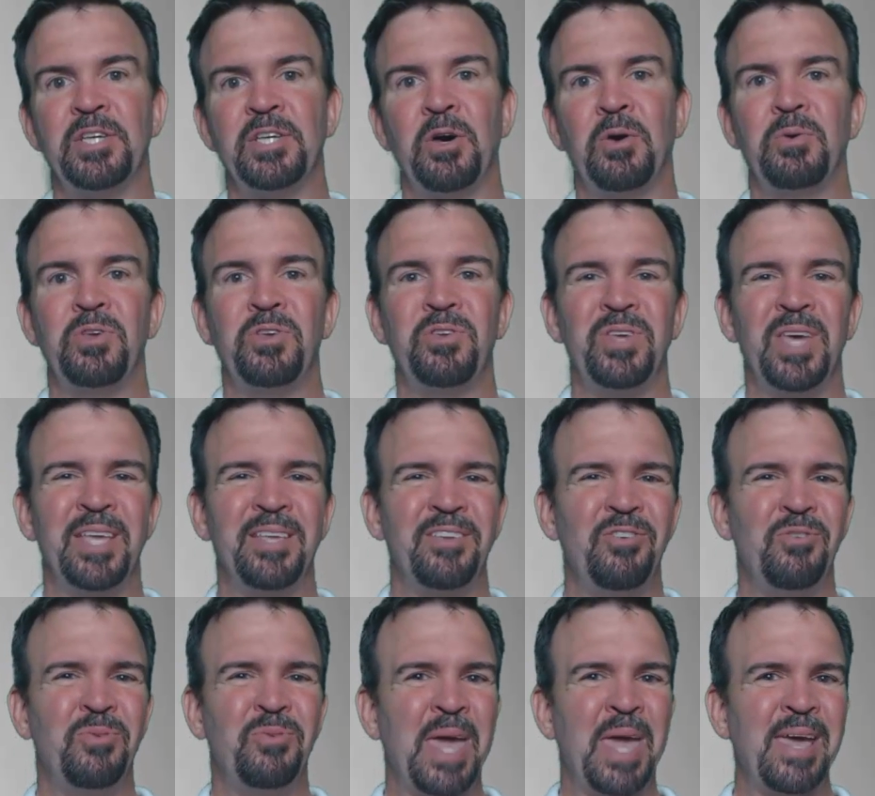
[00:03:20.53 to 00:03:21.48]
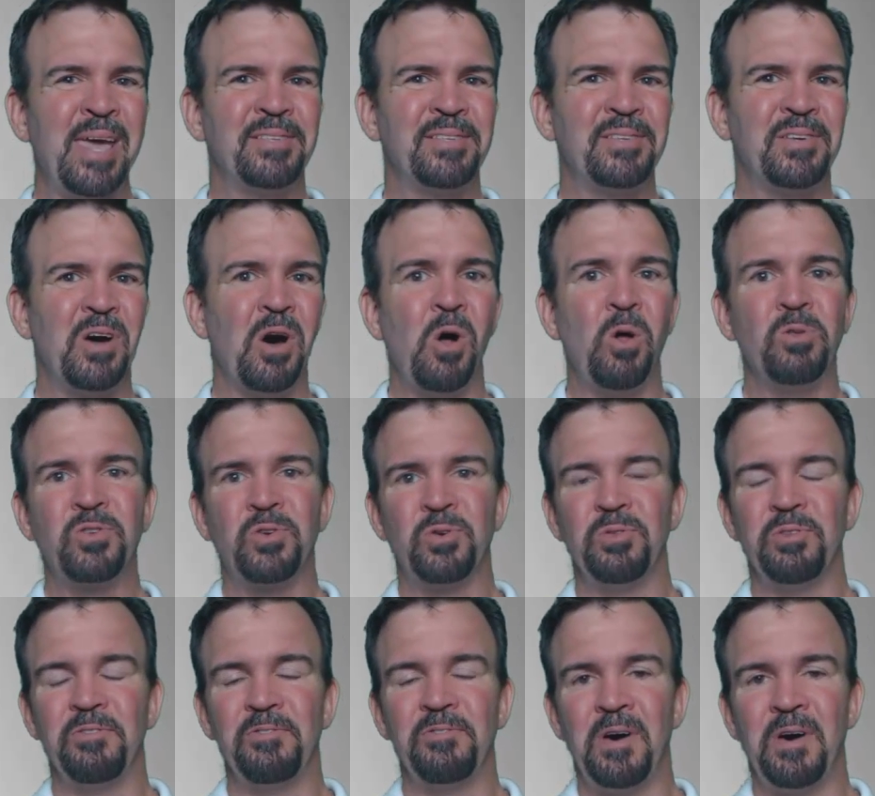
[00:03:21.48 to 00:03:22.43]
And you can't
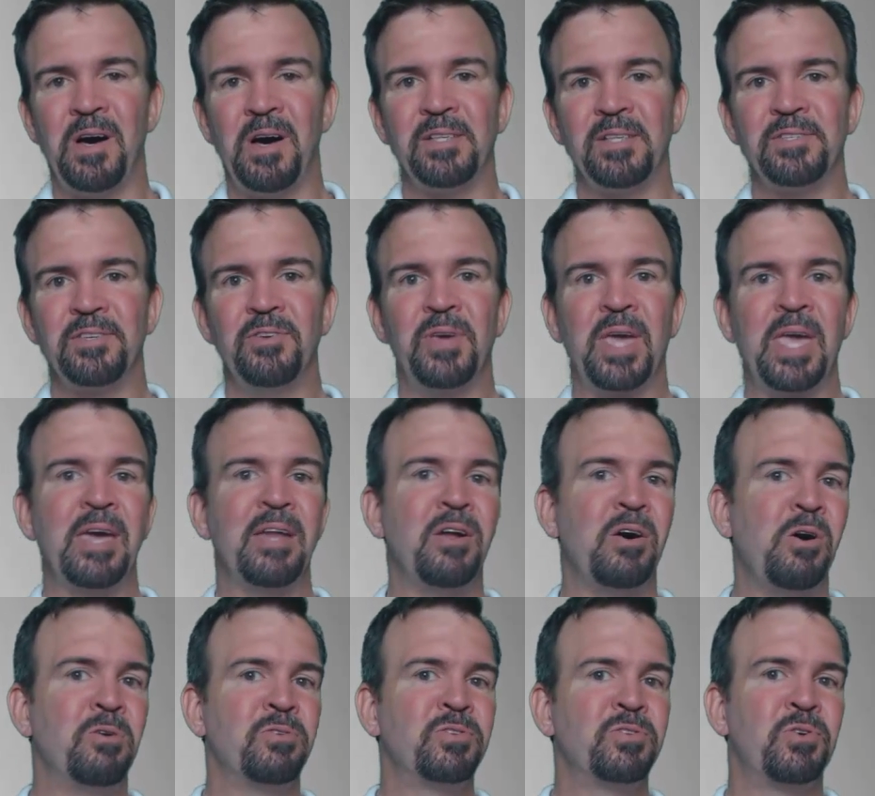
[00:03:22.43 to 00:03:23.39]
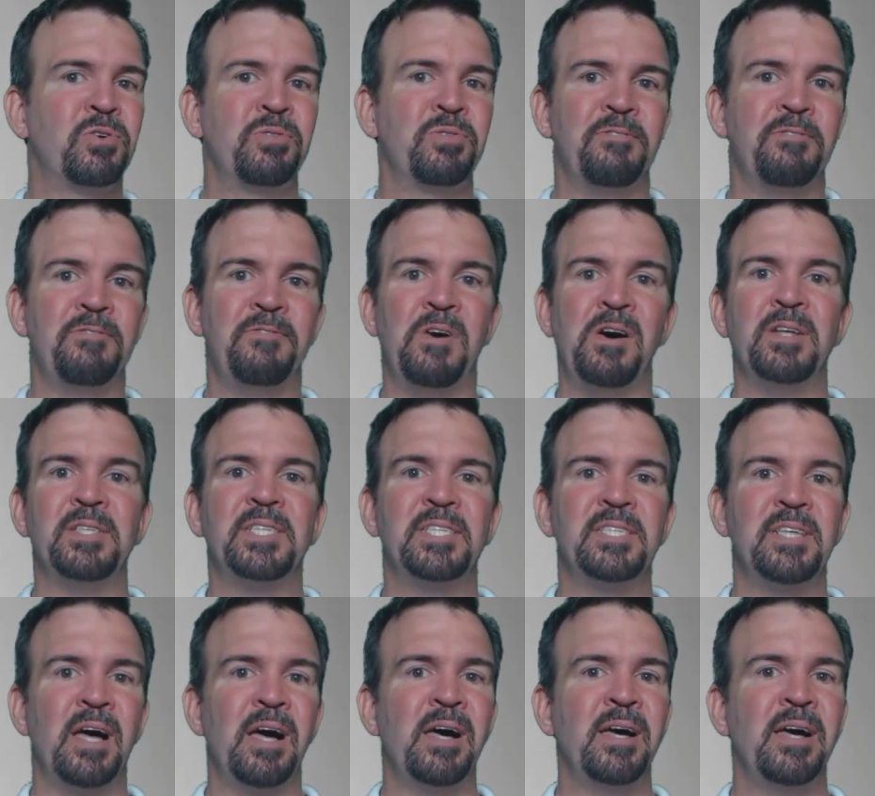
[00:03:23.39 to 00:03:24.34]
alter the font. You can't alter the
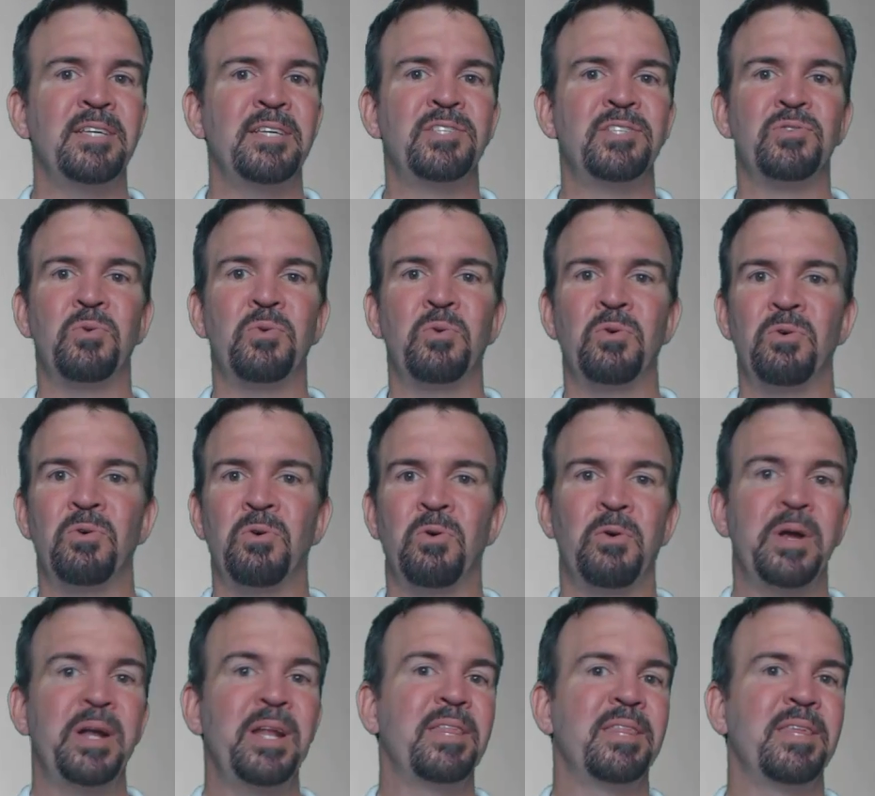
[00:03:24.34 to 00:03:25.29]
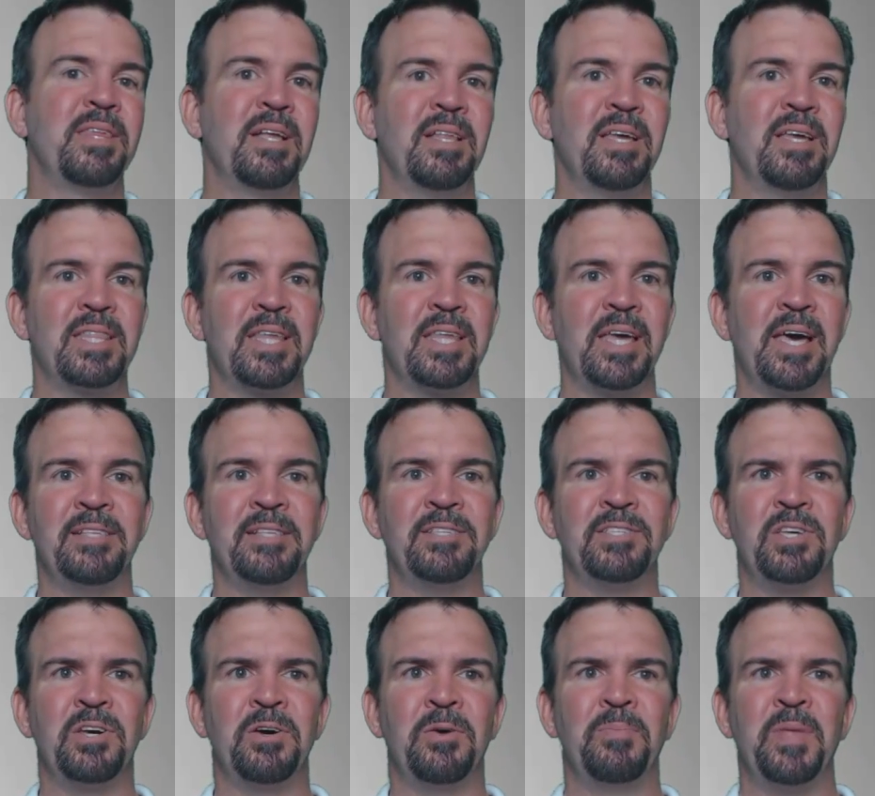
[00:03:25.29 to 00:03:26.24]
font size or anything
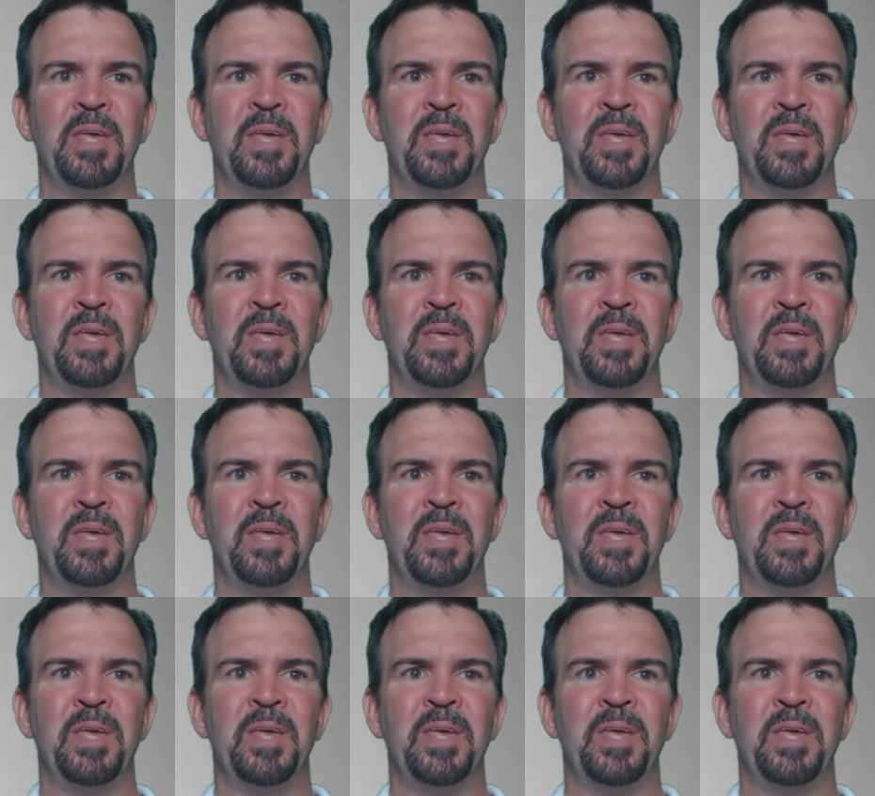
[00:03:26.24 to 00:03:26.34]
like that.